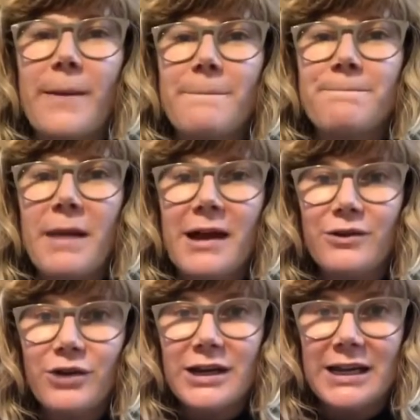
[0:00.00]
my
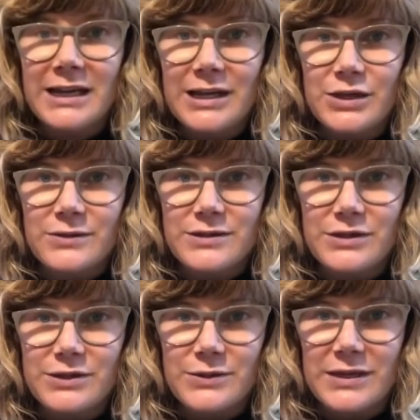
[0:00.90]
great aunt used to
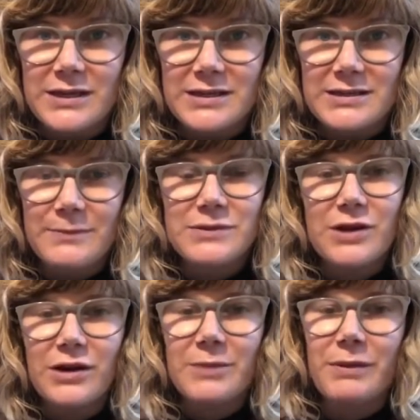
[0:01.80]
do these. I'm
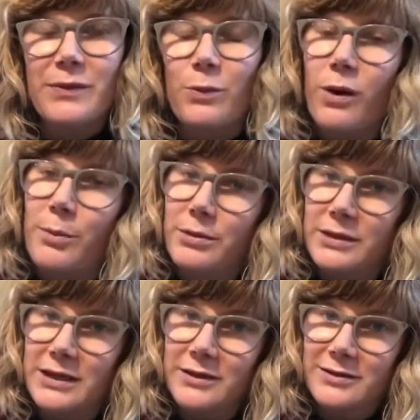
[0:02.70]
sorry about the
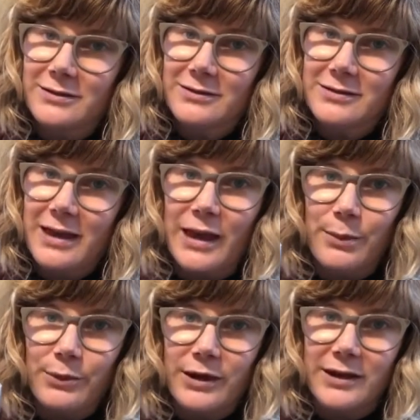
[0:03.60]
wobbly
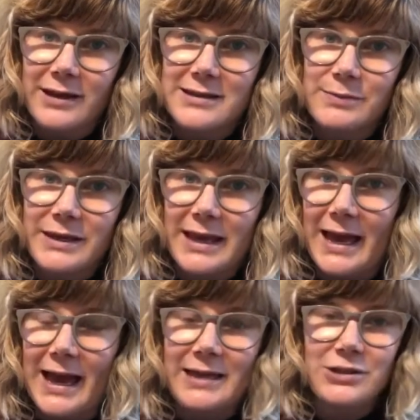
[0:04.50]
camera. It's my
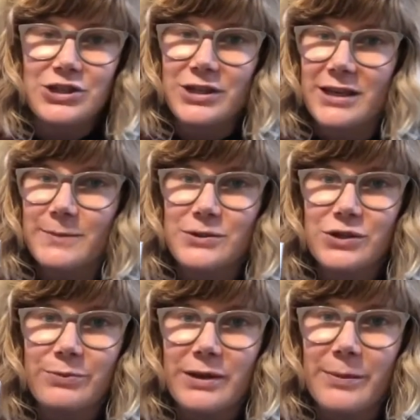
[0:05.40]
cat. She keeps
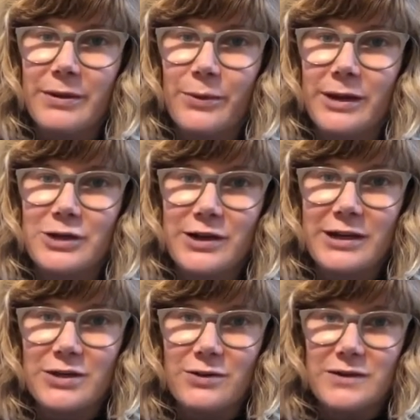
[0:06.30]
jumping up here when I try
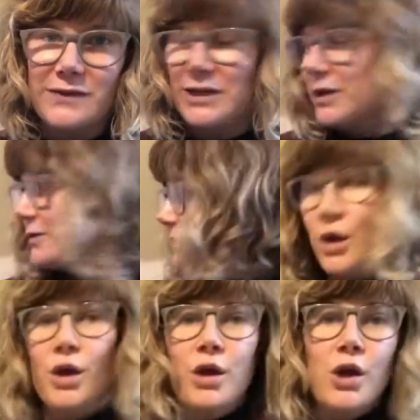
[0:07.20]
to do these videos.
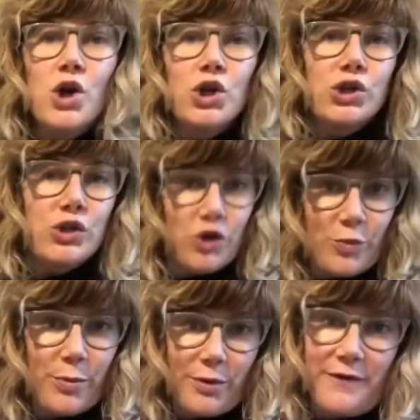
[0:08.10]

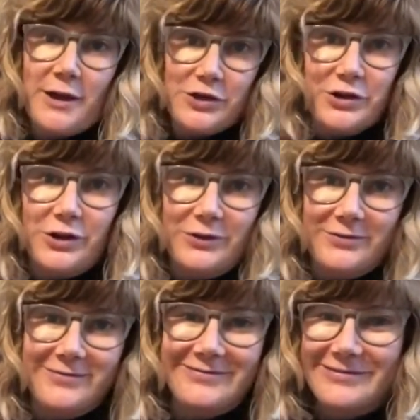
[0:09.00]
Super professional.
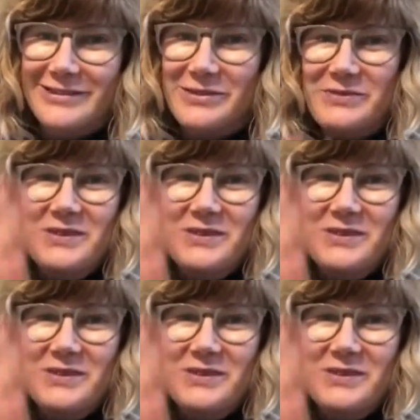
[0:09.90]
So if